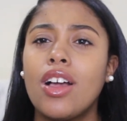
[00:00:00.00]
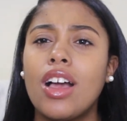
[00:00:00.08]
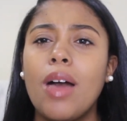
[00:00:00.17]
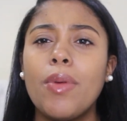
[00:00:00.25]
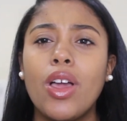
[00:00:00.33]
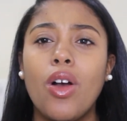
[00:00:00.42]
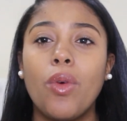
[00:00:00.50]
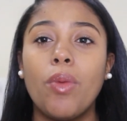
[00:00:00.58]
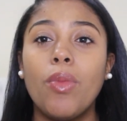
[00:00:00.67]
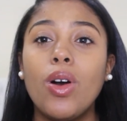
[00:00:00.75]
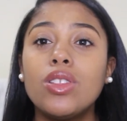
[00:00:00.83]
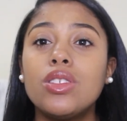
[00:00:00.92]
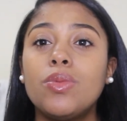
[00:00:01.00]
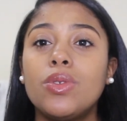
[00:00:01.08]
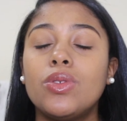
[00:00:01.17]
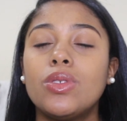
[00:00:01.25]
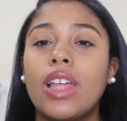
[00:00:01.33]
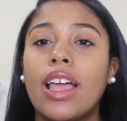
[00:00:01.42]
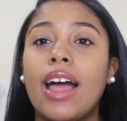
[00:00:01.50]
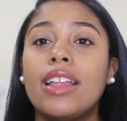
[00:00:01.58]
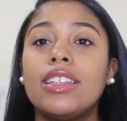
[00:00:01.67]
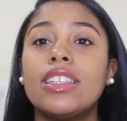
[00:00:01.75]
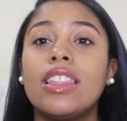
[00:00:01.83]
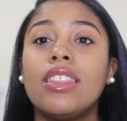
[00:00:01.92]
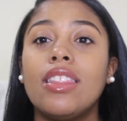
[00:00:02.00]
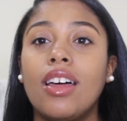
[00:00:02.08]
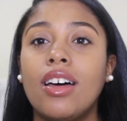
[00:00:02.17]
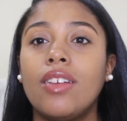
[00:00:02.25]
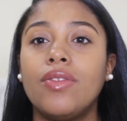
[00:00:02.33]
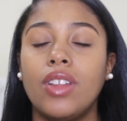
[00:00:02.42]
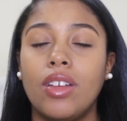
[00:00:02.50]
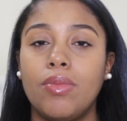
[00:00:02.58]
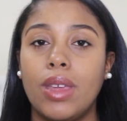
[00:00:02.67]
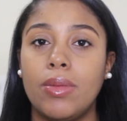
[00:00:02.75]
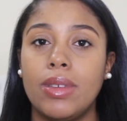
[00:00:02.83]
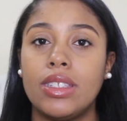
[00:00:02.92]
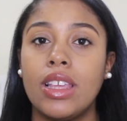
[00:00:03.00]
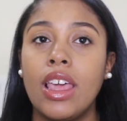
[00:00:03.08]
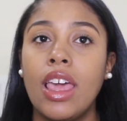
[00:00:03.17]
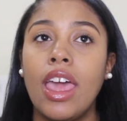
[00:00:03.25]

Coming home with multiples, like, I just love babies,